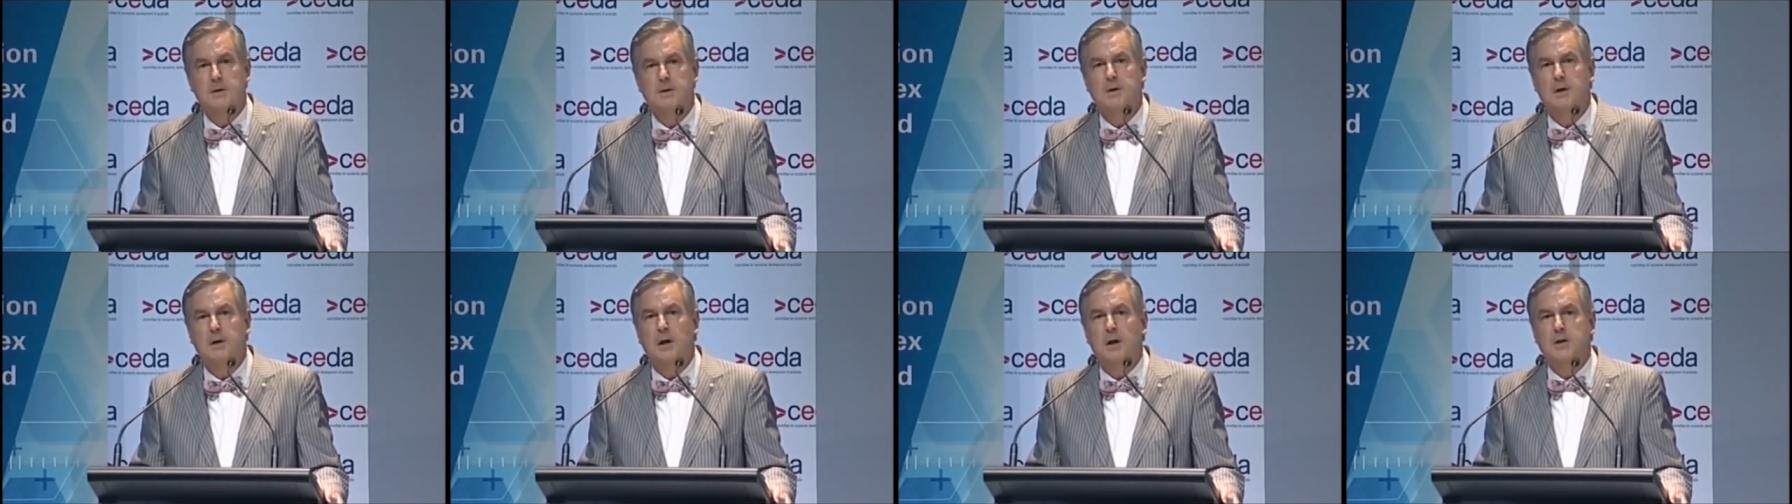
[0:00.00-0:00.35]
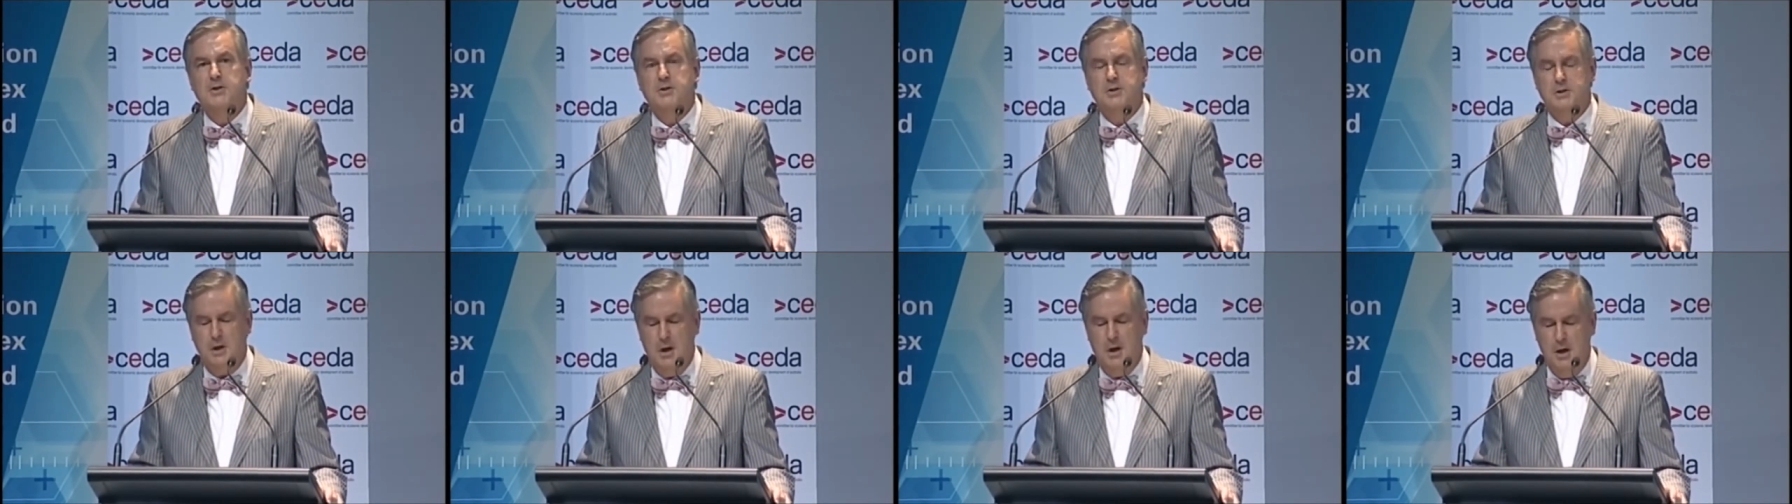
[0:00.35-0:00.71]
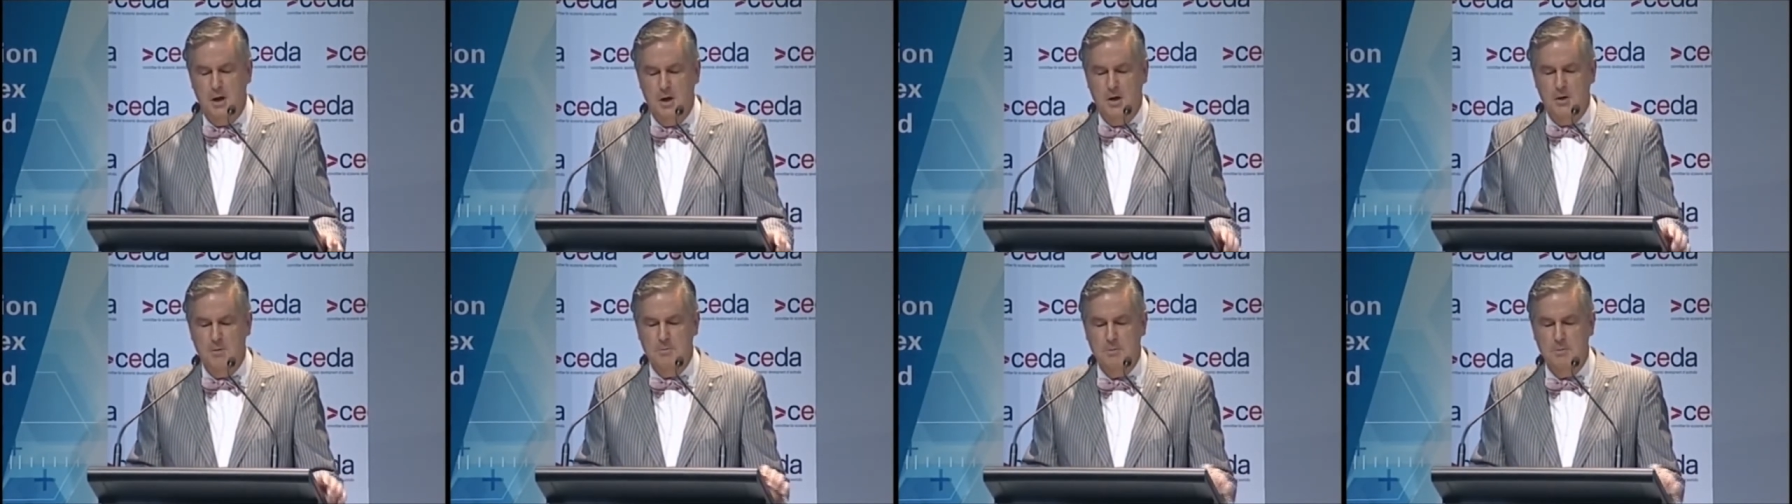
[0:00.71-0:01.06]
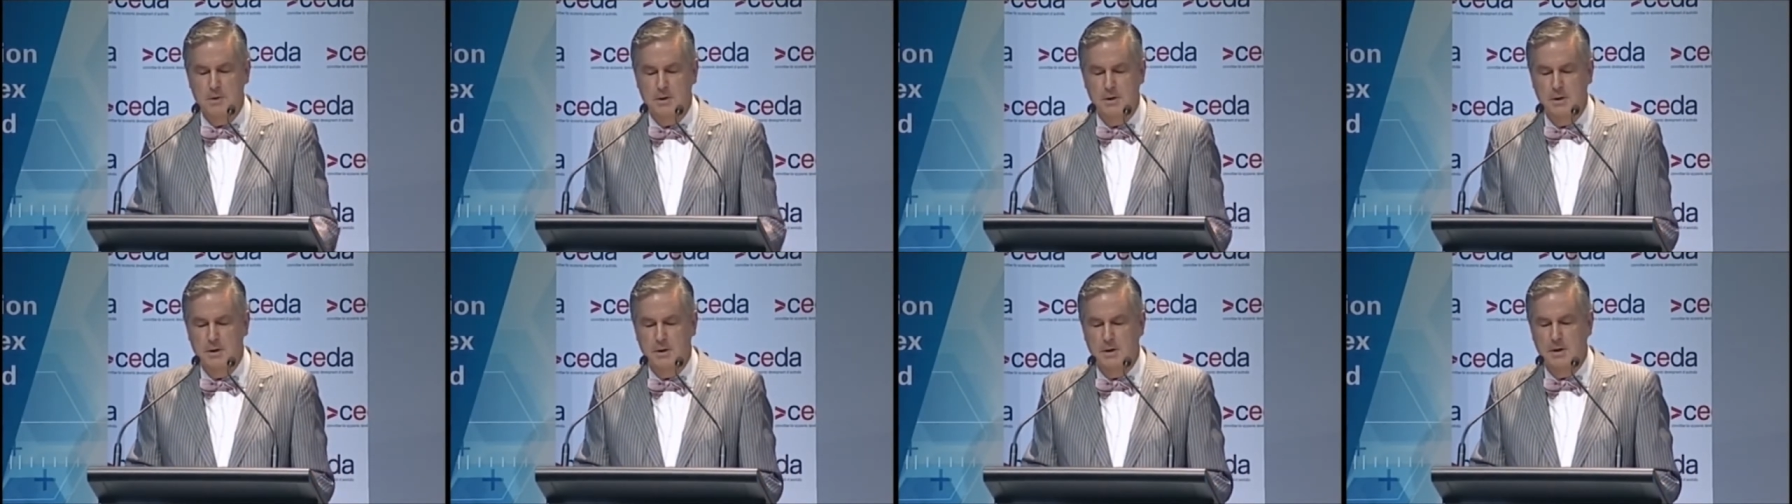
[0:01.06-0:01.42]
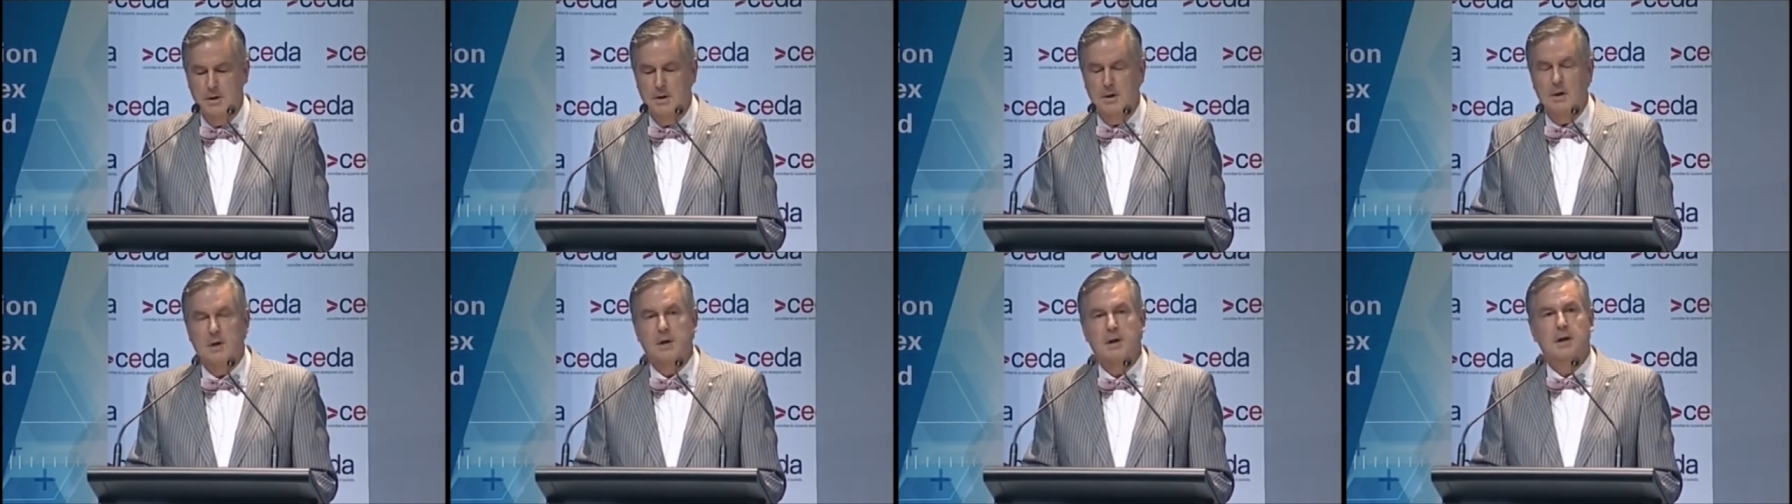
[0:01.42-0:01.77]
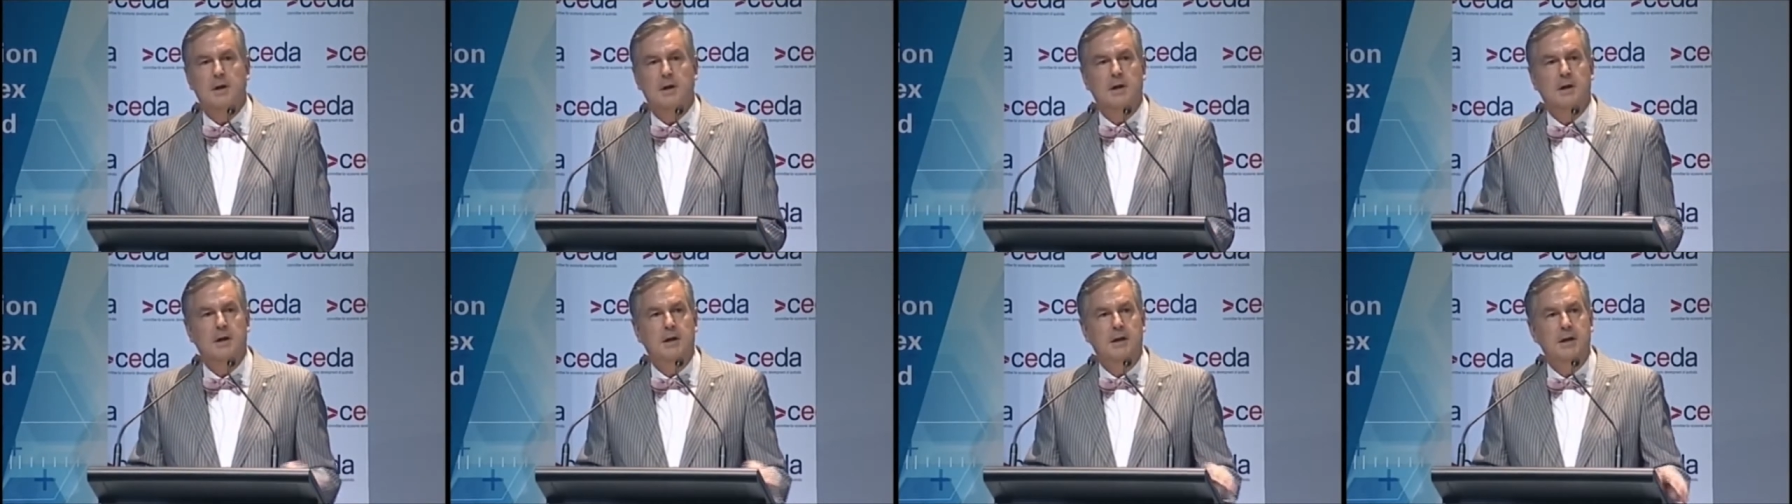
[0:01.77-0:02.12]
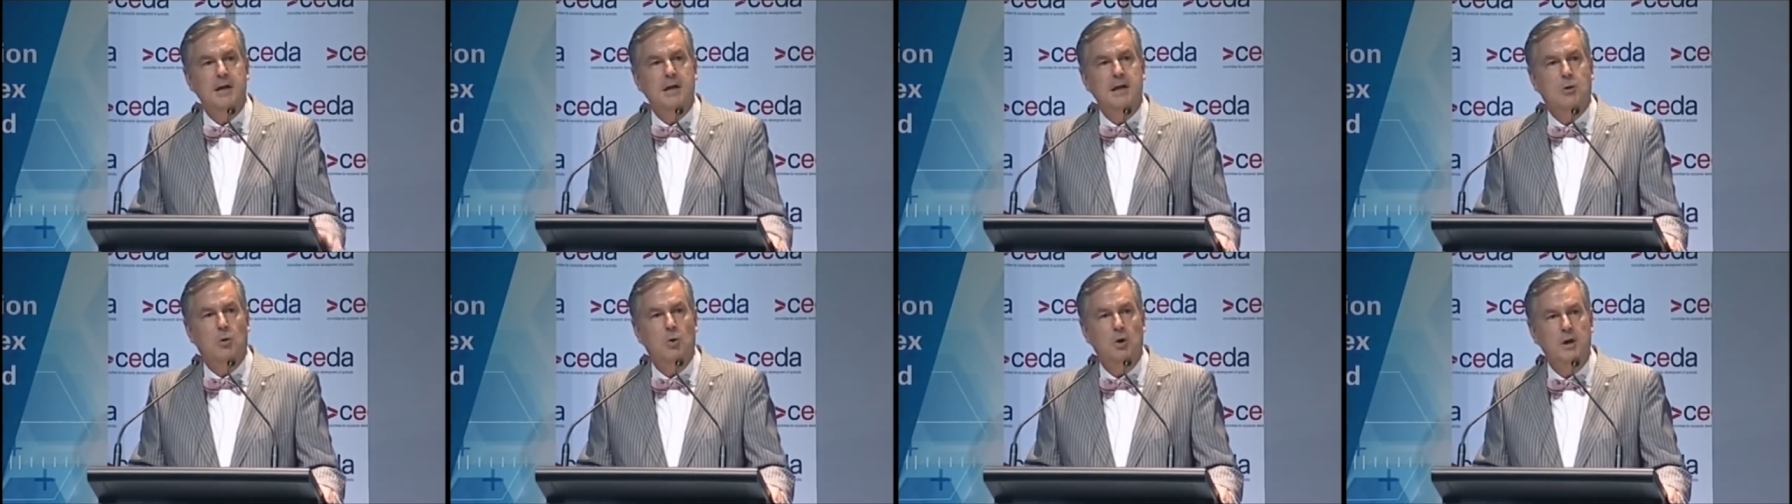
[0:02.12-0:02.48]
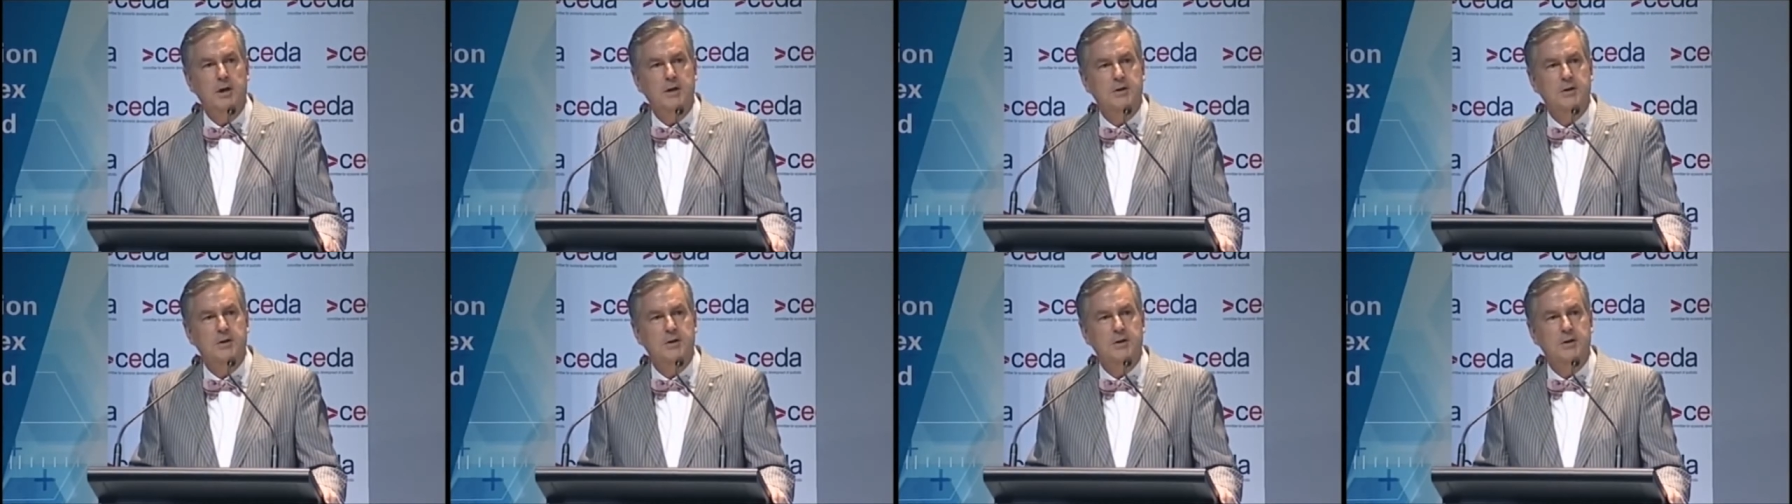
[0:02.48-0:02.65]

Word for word: Closer to home, an equally